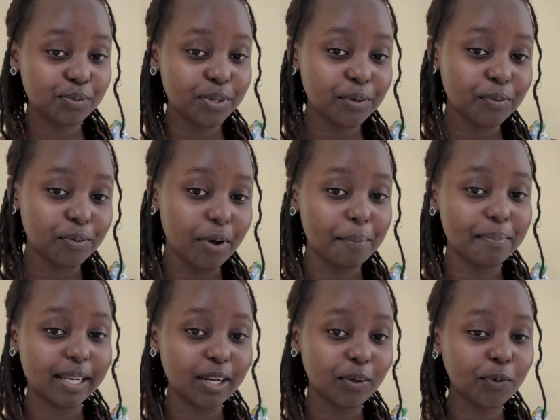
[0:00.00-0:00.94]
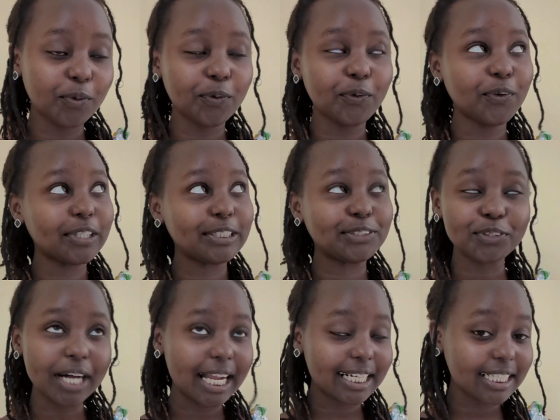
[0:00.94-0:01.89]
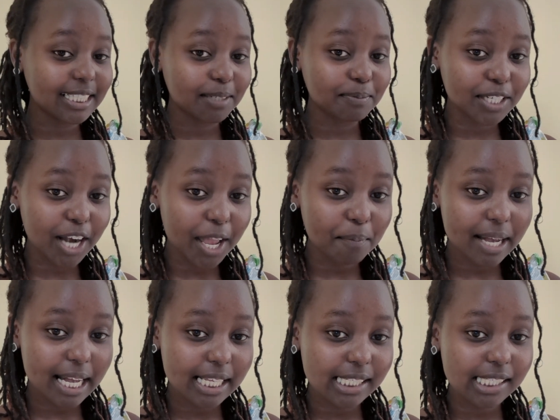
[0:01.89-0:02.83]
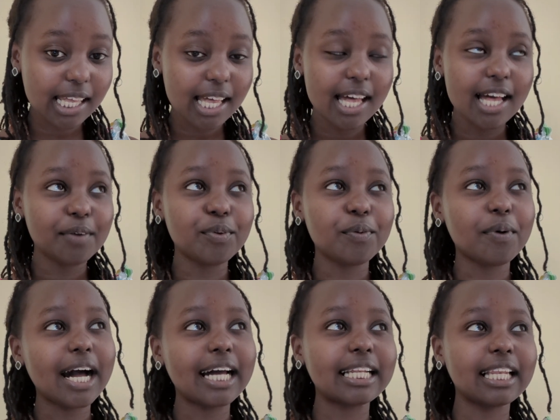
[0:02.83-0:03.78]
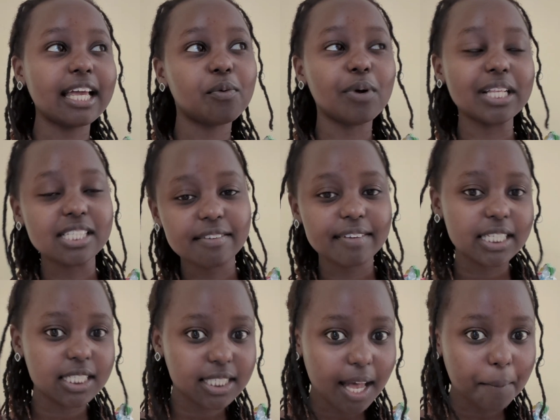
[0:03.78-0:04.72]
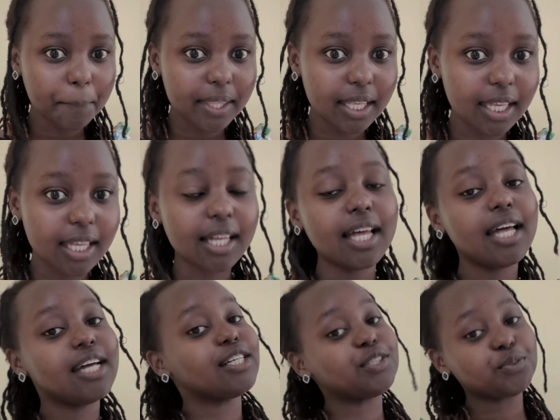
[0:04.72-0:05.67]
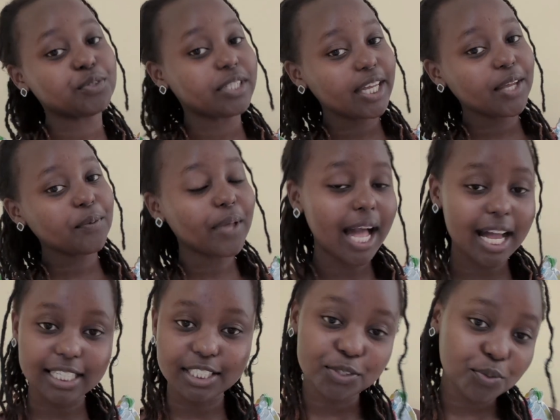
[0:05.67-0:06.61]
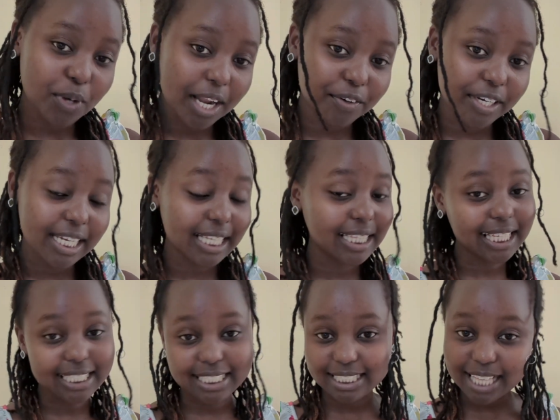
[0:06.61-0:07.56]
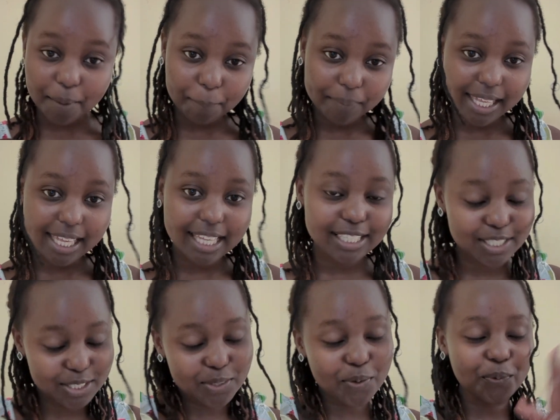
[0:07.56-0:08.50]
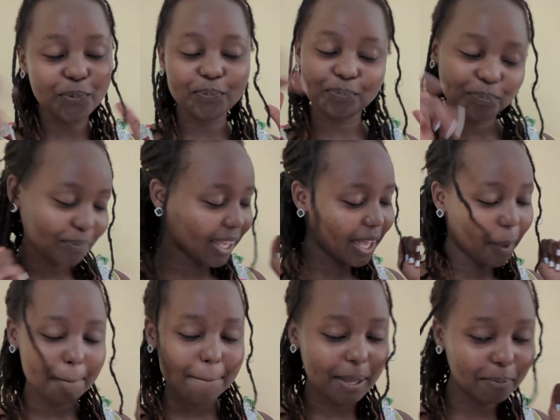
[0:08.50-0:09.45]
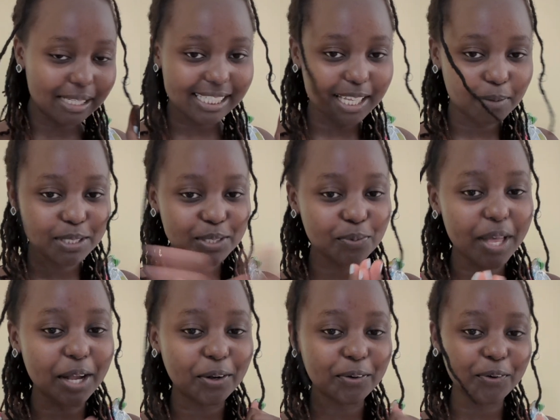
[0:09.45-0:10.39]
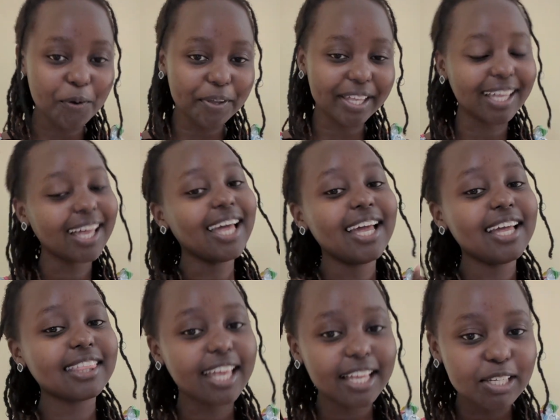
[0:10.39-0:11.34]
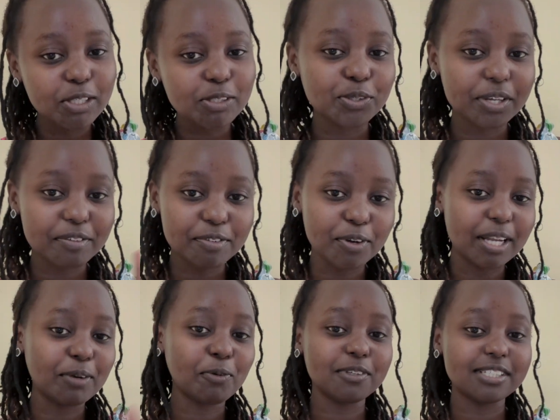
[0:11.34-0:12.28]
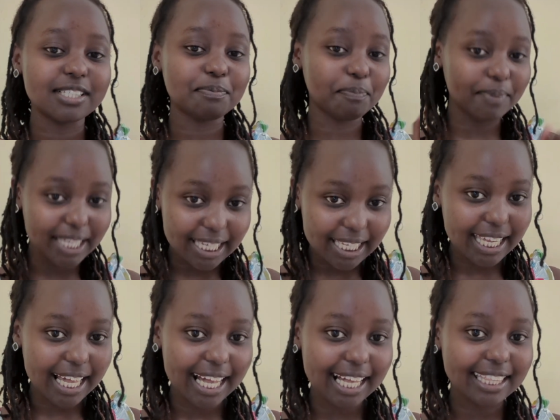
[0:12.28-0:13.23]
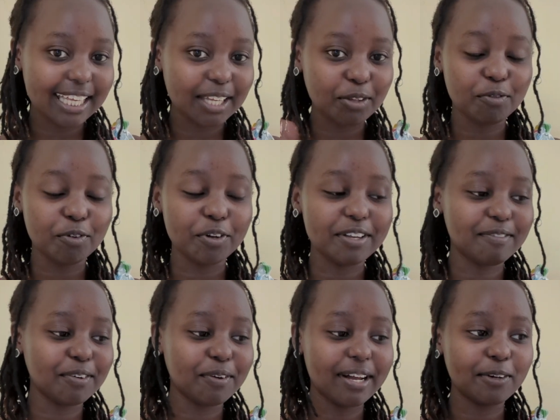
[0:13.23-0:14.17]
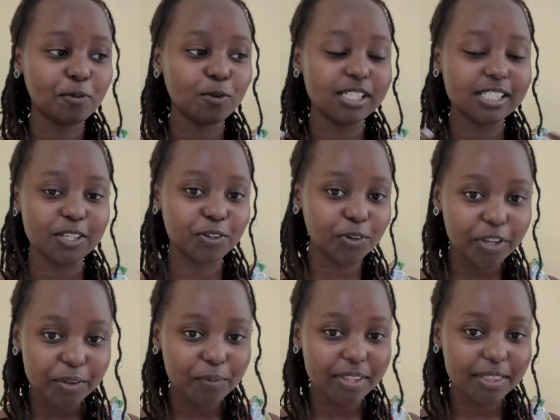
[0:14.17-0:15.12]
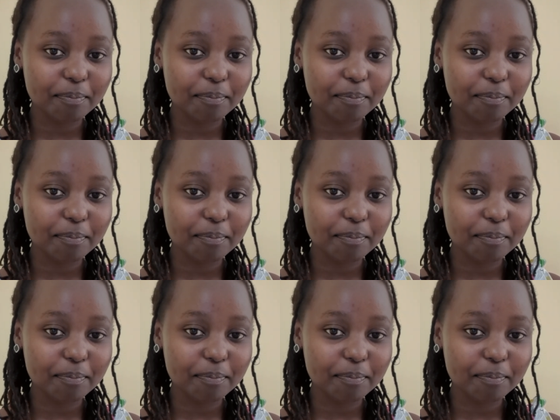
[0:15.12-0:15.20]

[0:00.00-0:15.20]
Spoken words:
week we were below 200 subscribers. We were at like 170 something. Today we are at 230 something. So baby steps, we are growing. Thank you to everyone who's been here. Thank you for everyone who is growing with